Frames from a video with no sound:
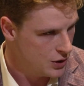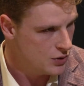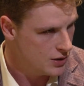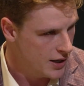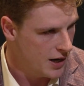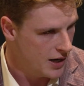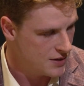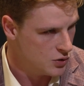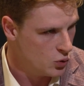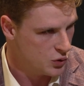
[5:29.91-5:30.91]
You did that
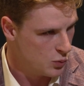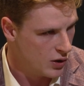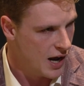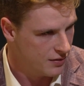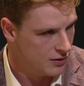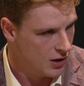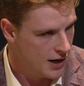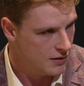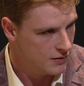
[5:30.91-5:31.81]
as a dual sport athlete, right?